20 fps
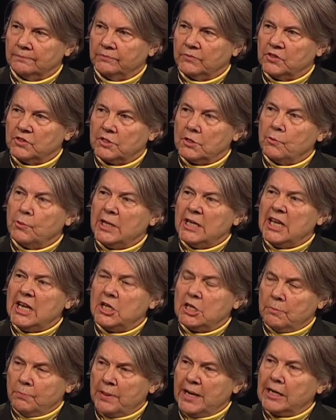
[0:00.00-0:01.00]
Why so we
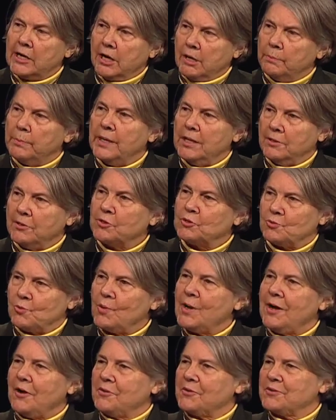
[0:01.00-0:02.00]
need that? to pick our parents well.